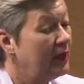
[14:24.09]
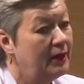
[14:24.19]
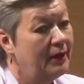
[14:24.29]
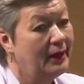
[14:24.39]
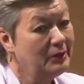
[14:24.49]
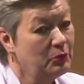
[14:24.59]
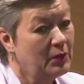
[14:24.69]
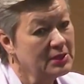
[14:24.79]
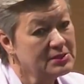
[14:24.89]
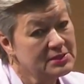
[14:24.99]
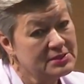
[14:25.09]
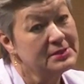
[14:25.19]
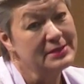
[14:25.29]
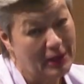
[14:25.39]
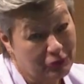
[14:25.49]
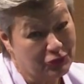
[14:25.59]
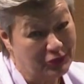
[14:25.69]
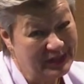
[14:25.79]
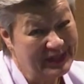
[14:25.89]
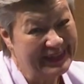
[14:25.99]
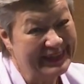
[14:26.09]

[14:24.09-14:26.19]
Otherwise, it's national